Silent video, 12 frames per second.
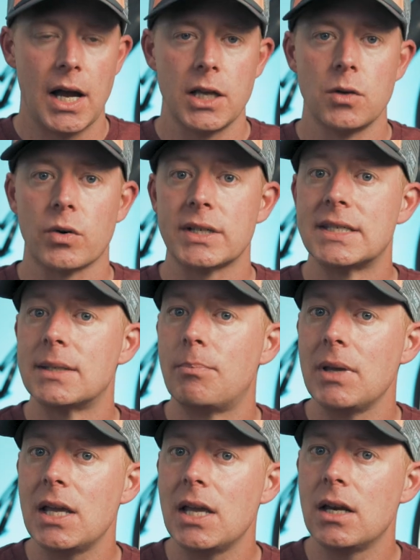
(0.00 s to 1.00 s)
your
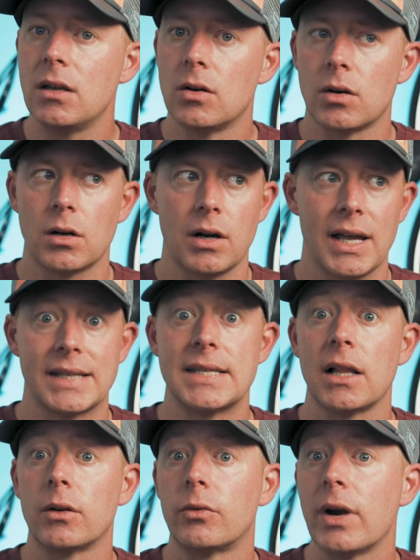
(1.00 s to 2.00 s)
speed, your
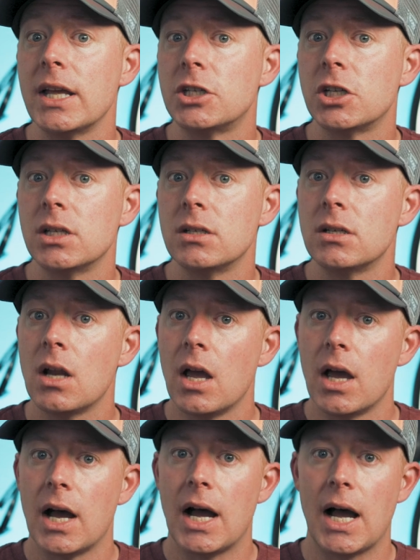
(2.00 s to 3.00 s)
acceleration,
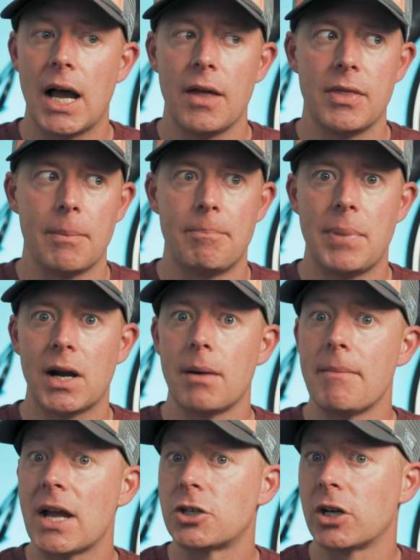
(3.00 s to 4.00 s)
the
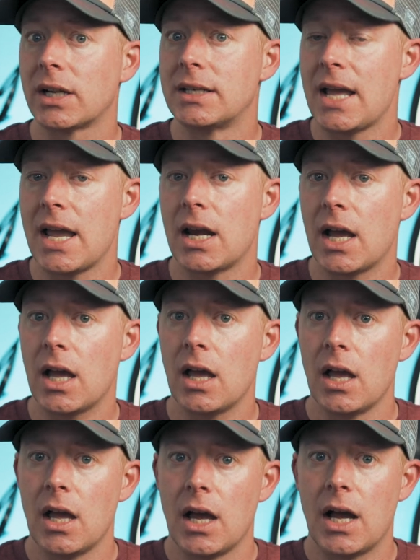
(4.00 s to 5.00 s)
barometric data,
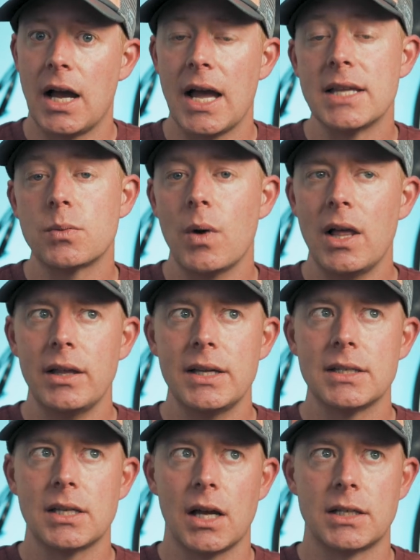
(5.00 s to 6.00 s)
as well
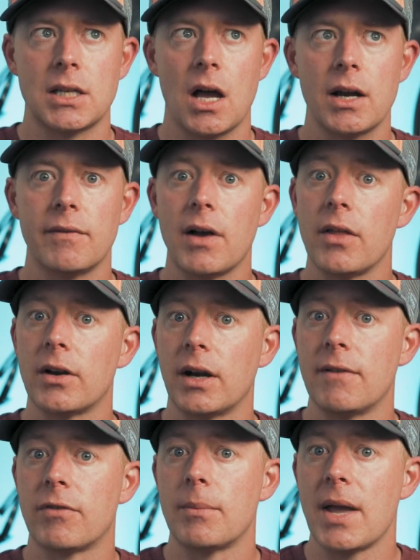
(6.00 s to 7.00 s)
as a ton of other
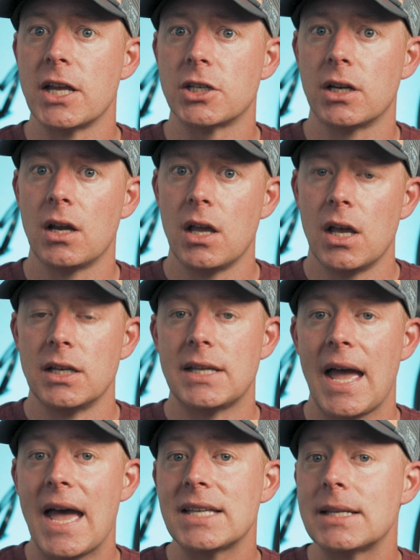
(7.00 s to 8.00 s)
information
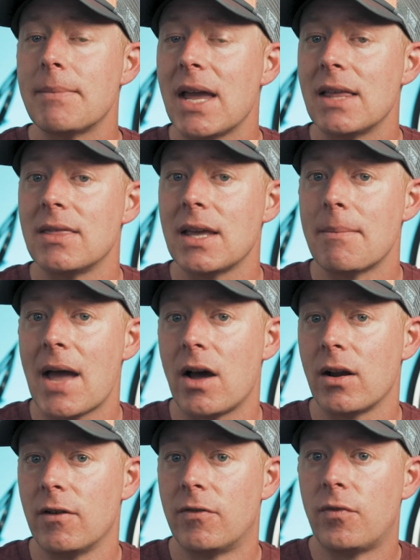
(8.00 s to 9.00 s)
to estimate the
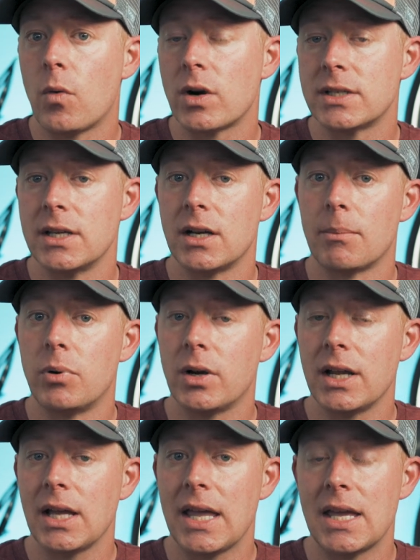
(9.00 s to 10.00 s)
amount of force that you're
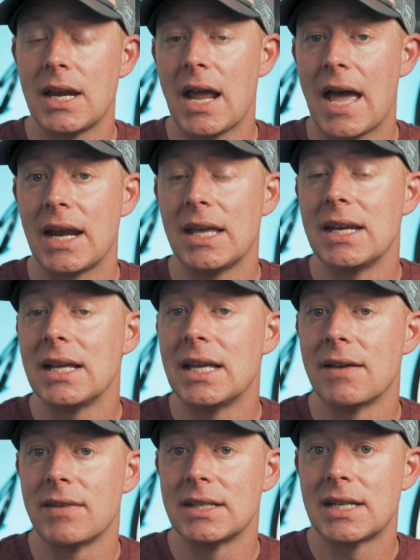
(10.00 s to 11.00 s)
putting in at any
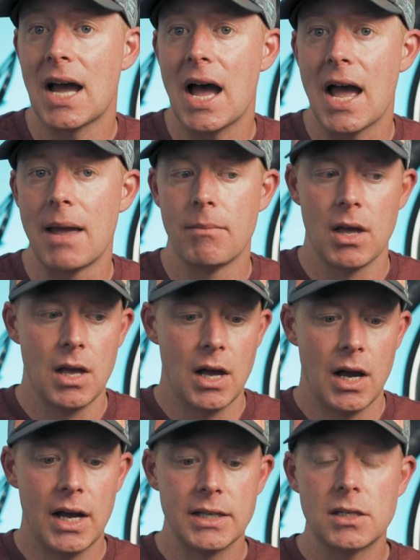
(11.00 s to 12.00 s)
given time.
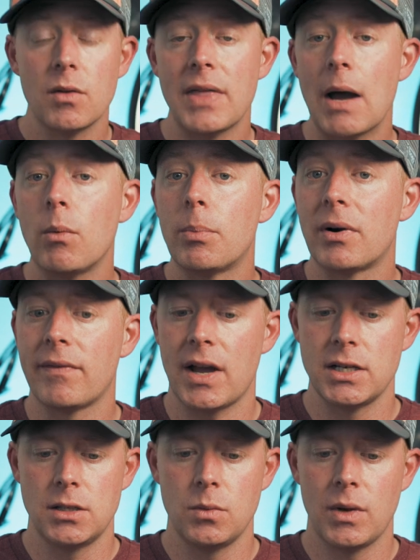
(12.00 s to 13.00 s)
And so that will
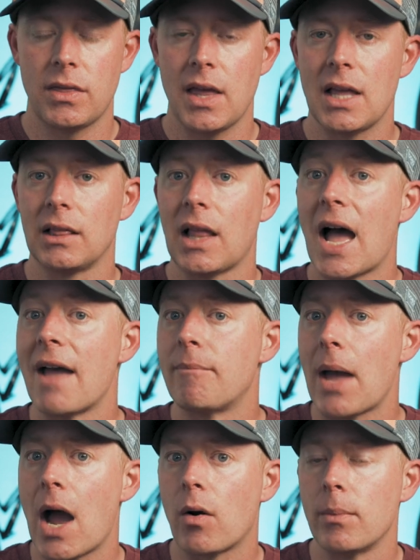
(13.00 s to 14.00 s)
provide you with a live
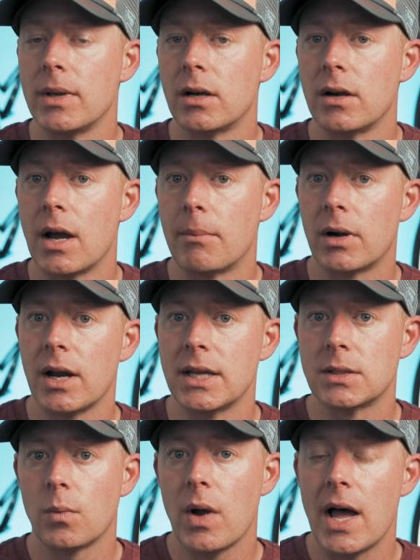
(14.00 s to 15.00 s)
power meter number
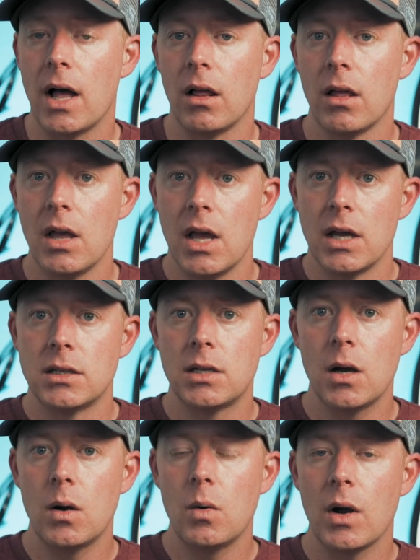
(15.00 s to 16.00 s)
as well.
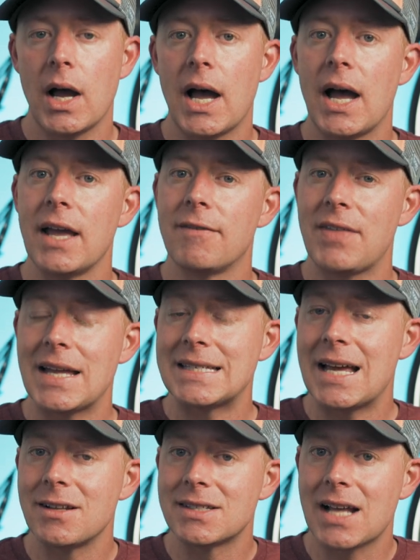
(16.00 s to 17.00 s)
So if that
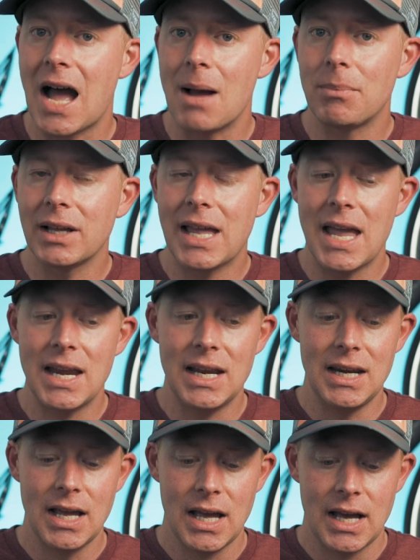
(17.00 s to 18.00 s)
sounds
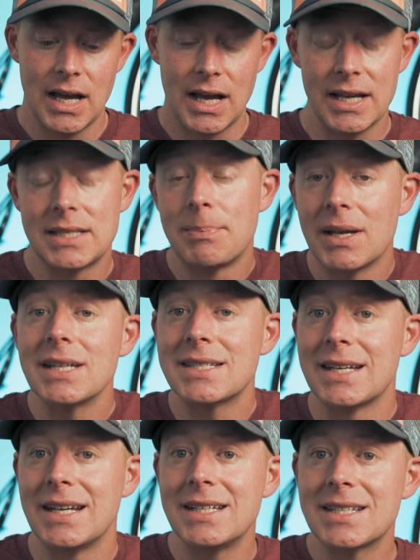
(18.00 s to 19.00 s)
complicated, it's because
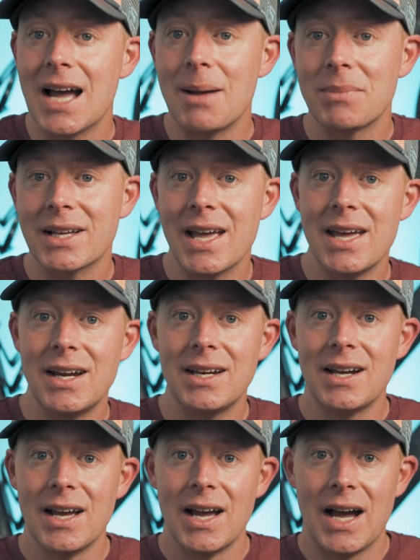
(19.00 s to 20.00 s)
it is
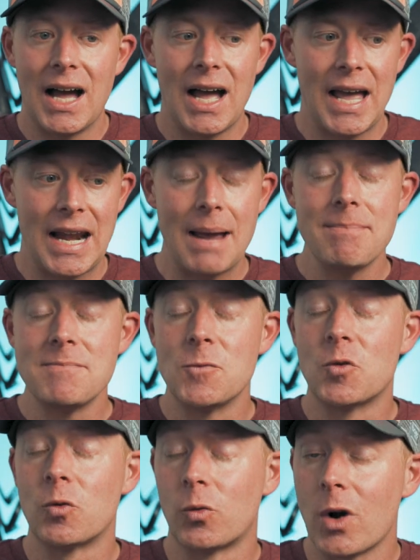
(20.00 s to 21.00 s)
complicated, and I'm
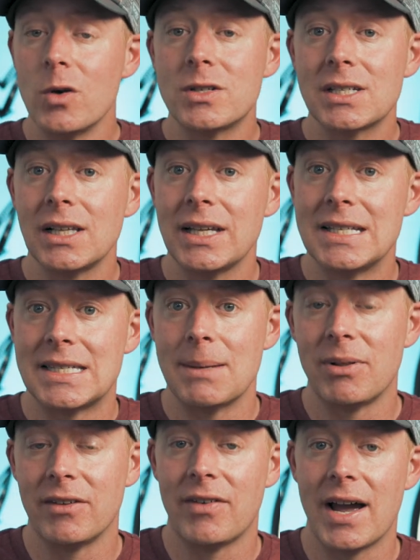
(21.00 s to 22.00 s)
grossly
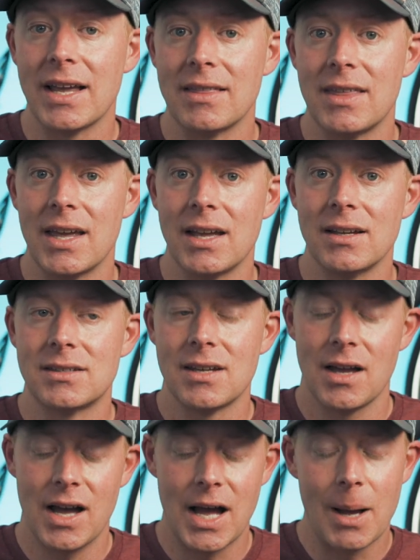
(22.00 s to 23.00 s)
simplifying
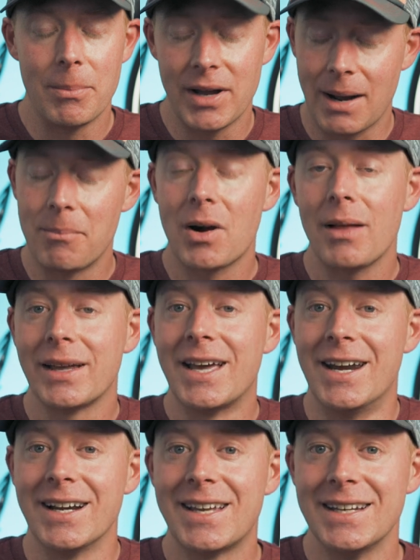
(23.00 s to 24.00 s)
things, but I'm probably
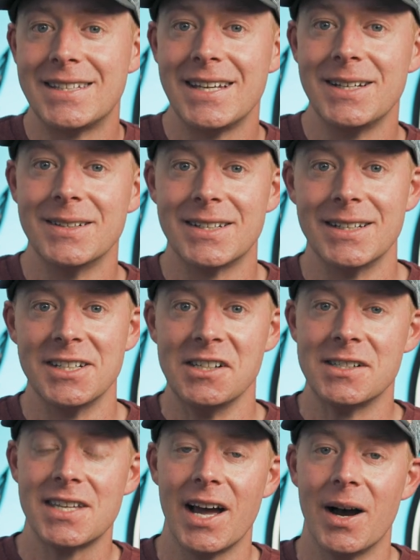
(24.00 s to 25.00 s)
gonna continue to
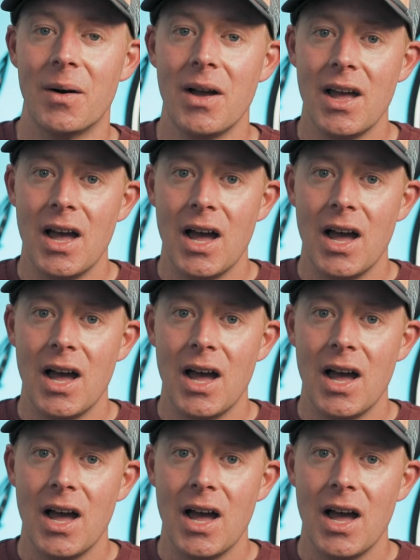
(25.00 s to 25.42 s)
do so.